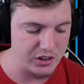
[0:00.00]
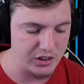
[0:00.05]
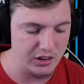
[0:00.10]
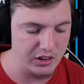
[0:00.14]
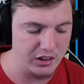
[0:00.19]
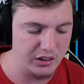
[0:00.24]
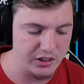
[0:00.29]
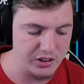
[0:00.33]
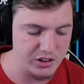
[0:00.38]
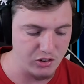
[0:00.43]
you can
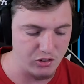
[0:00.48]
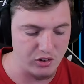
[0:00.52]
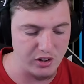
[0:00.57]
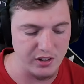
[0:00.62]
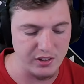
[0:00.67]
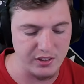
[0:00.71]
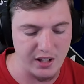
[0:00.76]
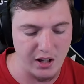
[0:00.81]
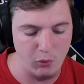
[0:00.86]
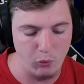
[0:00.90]
actually literally
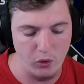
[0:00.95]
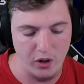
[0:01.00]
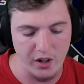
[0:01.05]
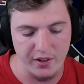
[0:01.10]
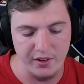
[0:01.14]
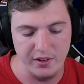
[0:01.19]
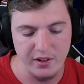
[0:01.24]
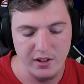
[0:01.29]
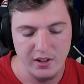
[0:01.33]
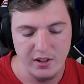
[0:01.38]
just get
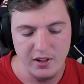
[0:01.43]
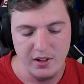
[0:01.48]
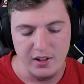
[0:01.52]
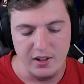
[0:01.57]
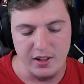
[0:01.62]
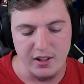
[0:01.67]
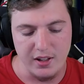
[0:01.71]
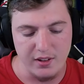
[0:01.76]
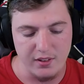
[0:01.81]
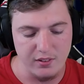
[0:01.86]
that one
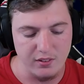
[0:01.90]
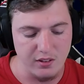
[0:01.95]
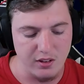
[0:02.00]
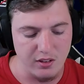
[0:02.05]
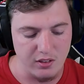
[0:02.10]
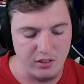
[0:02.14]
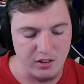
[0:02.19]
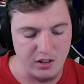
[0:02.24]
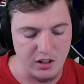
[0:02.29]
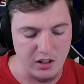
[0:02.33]

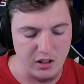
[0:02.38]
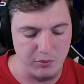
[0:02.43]
in